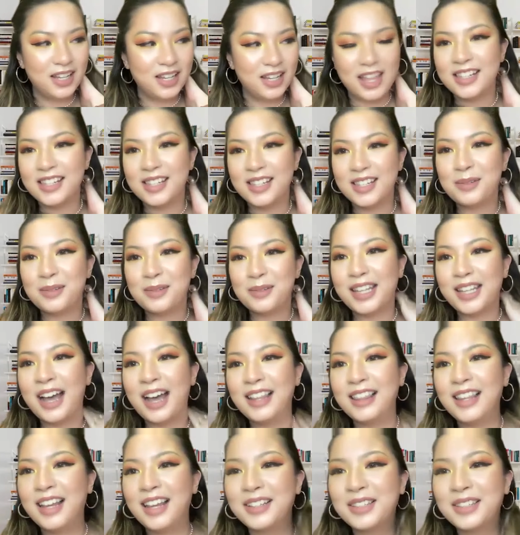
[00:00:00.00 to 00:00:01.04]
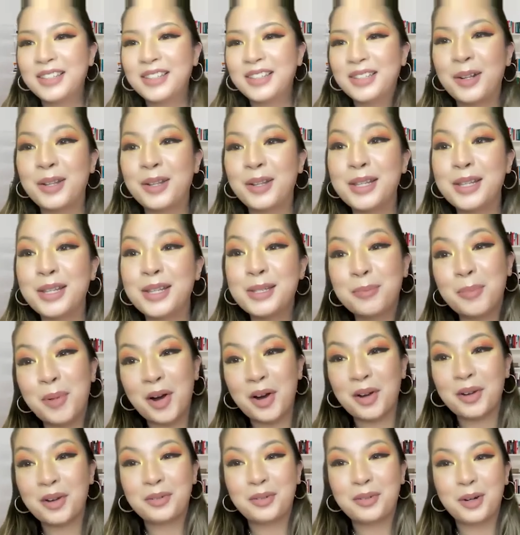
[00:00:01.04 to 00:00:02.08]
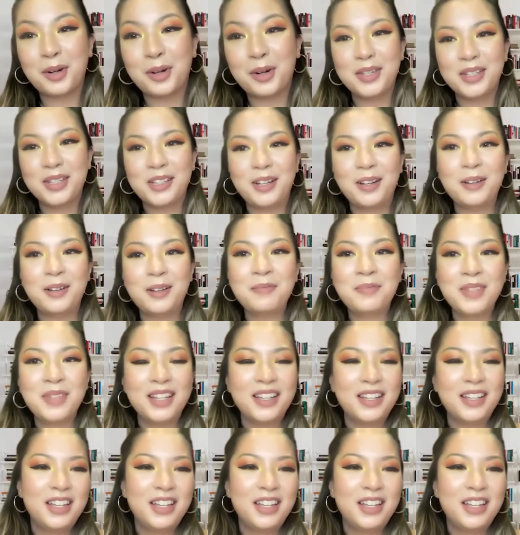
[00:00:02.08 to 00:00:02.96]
And this is what I like to call the Spark formula.